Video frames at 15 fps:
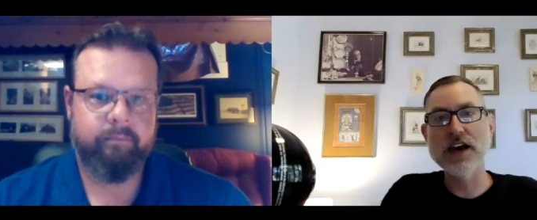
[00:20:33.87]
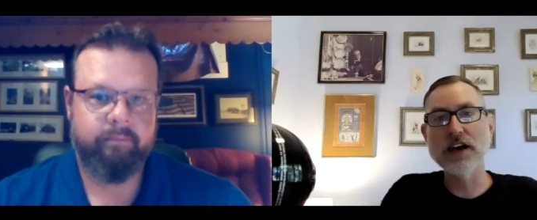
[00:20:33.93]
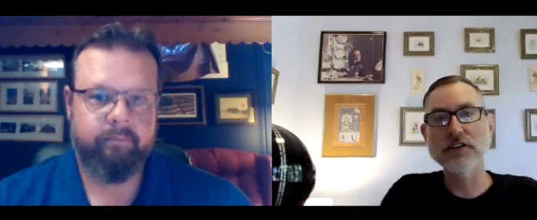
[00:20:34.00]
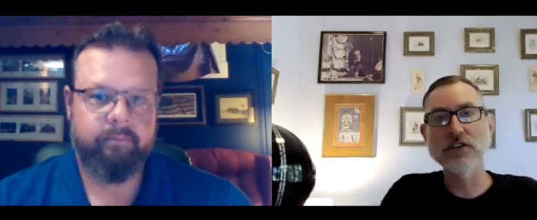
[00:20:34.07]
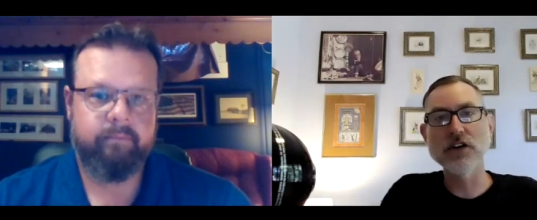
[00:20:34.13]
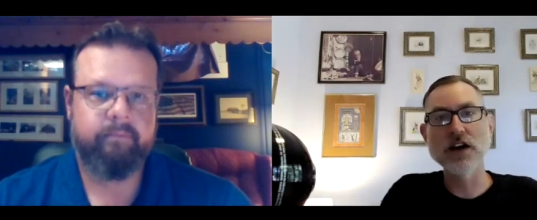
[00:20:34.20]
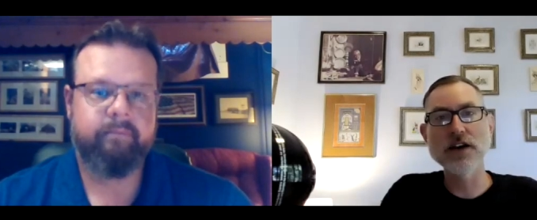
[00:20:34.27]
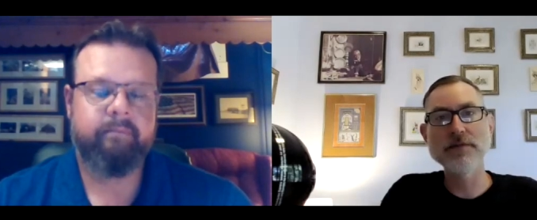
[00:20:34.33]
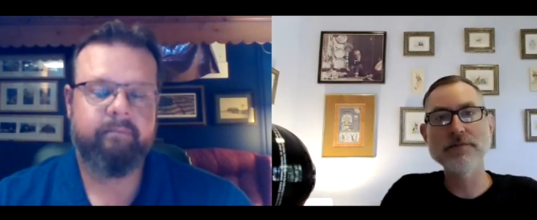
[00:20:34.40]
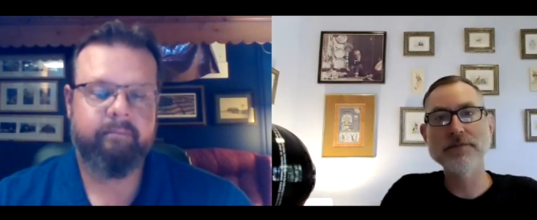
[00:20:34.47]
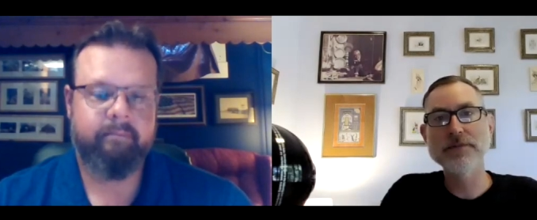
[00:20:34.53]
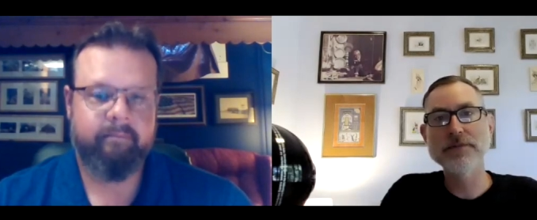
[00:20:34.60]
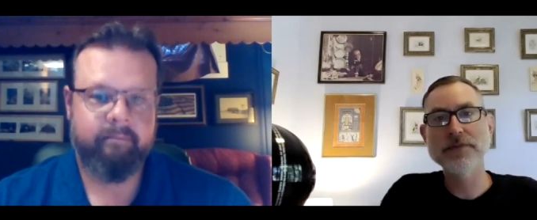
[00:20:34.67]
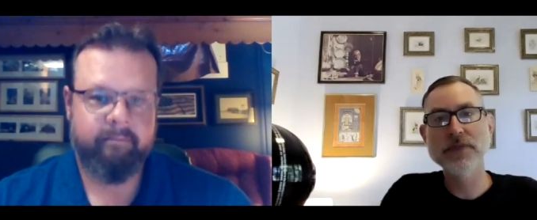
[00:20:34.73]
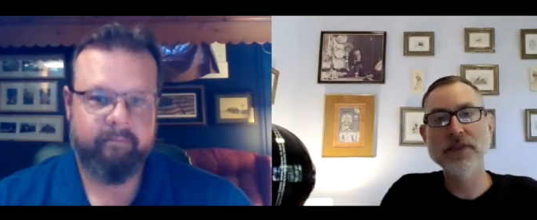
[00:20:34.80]
Speaker 1: act right
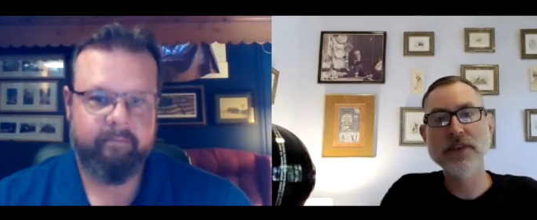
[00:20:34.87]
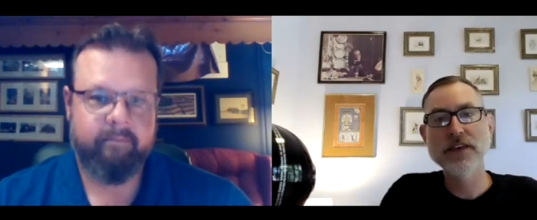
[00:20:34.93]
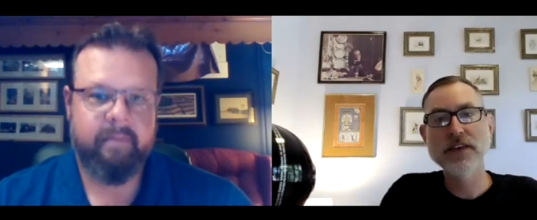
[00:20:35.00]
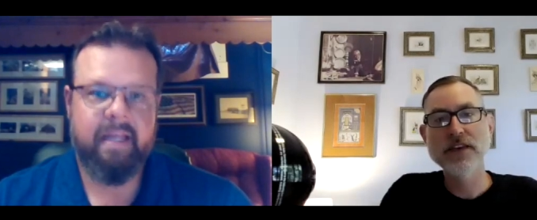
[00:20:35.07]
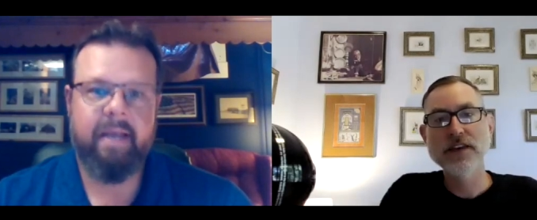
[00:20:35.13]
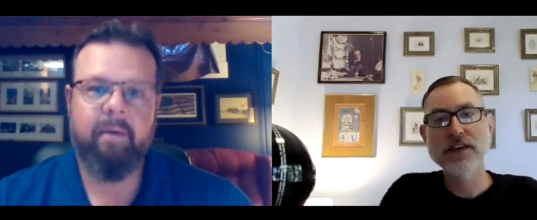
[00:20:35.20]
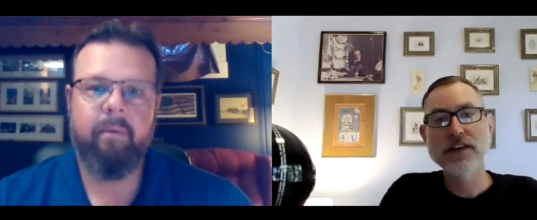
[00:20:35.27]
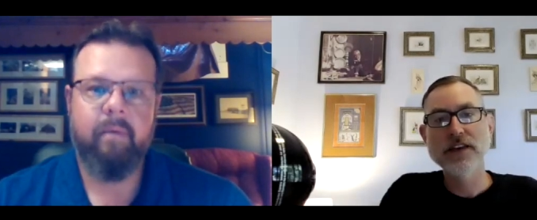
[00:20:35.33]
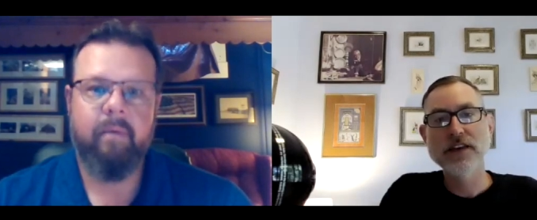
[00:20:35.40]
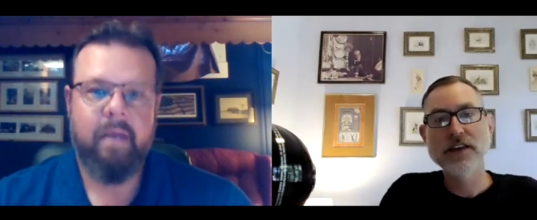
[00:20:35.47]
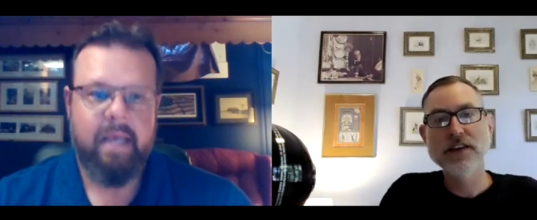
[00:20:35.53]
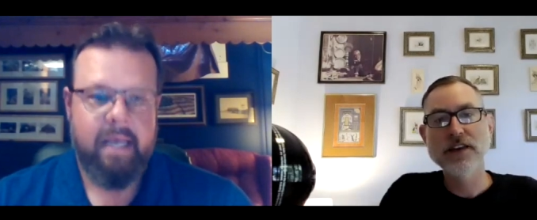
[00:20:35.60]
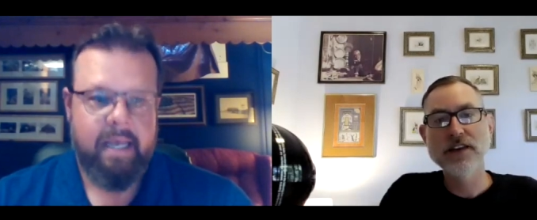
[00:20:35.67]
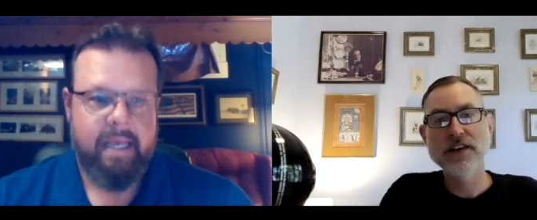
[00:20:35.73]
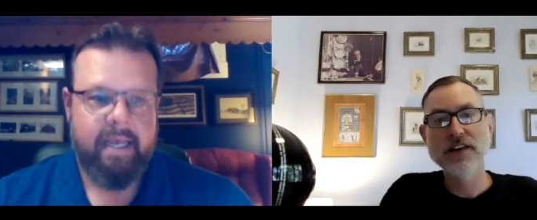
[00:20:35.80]
it
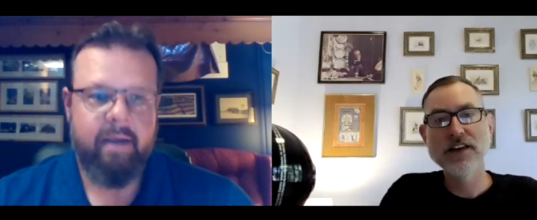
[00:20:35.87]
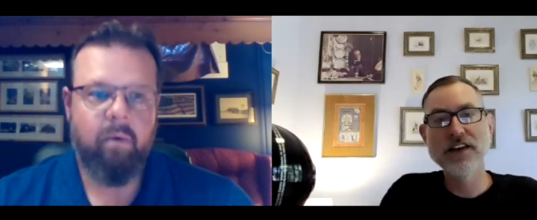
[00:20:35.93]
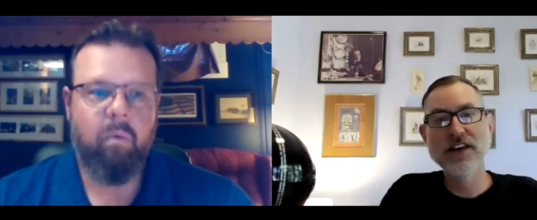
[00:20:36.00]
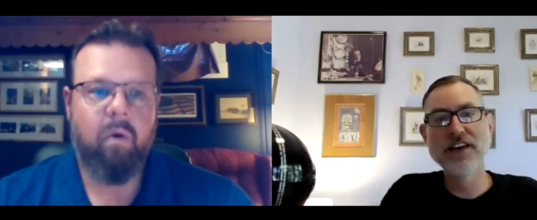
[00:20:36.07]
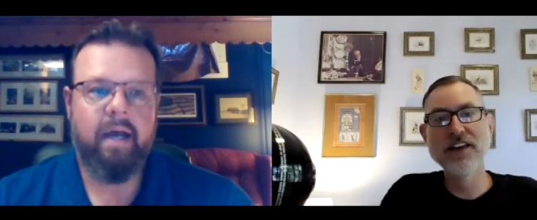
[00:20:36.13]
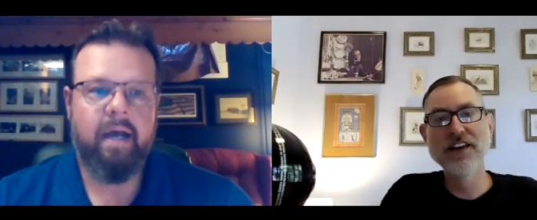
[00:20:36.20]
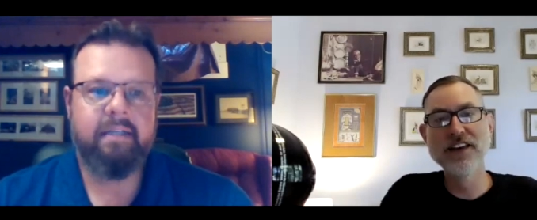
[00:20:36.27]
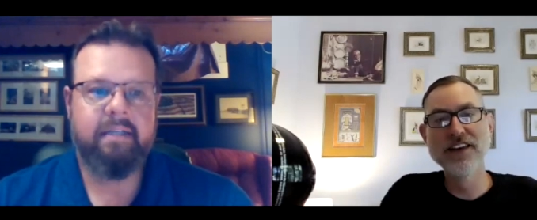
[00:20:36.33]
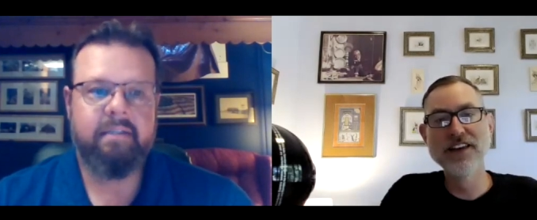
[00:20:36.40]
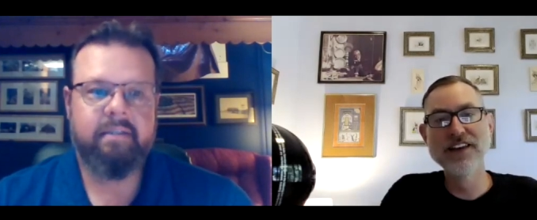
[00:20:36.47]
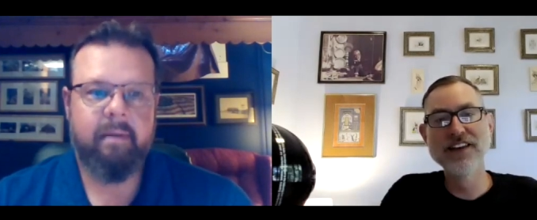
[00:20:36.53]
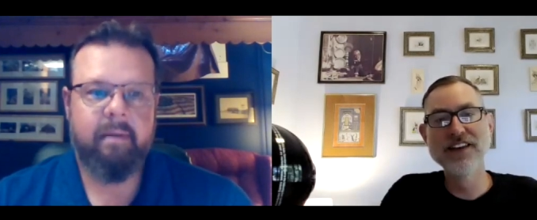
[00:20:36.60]
it was